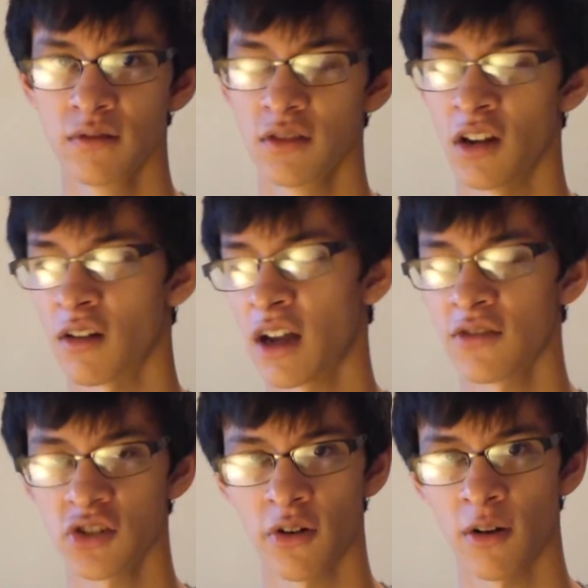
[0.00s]
kind
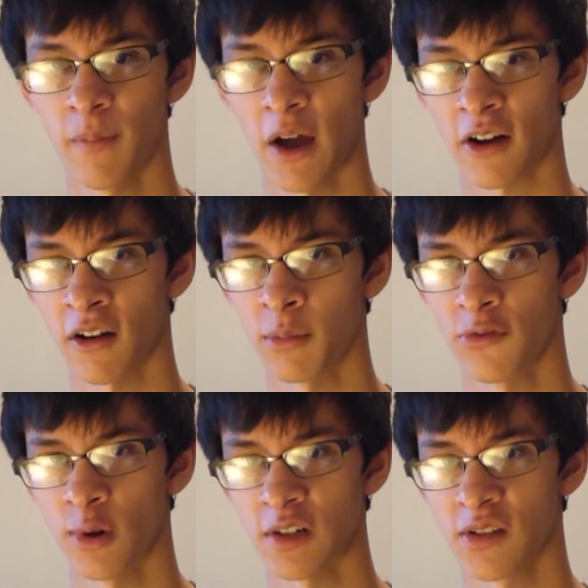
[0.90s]
of show her background
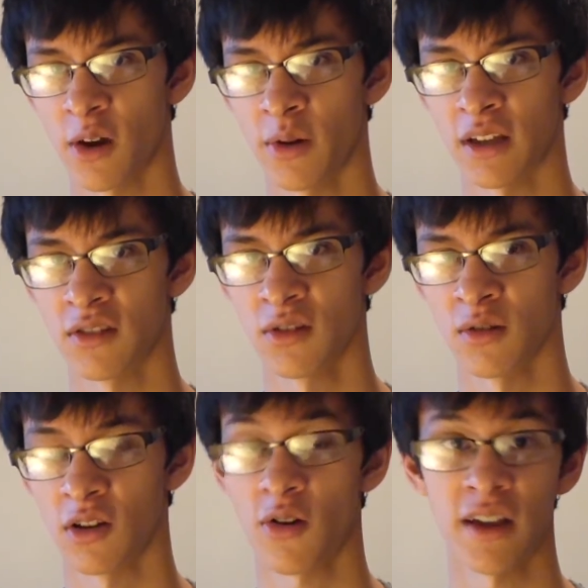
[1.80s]
before just going into
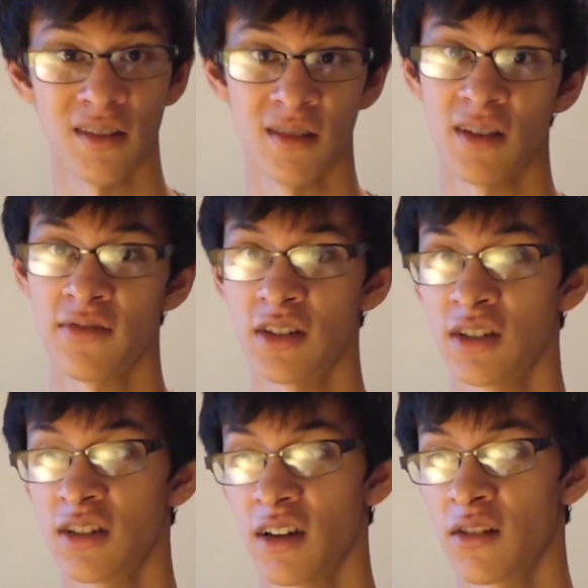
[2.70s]
the crazy stuff that
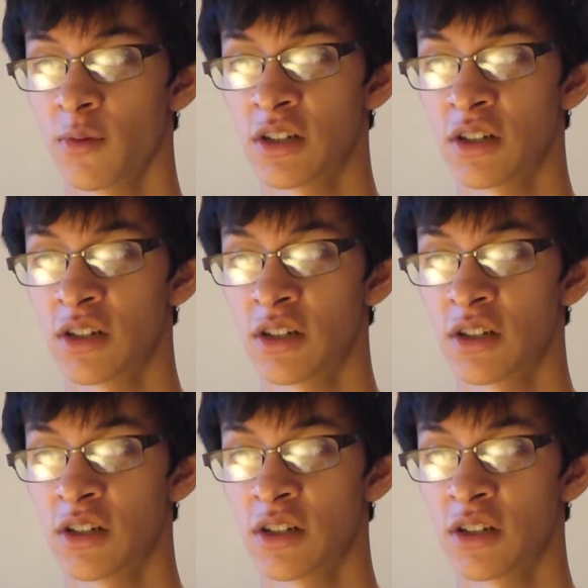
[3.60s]
she does,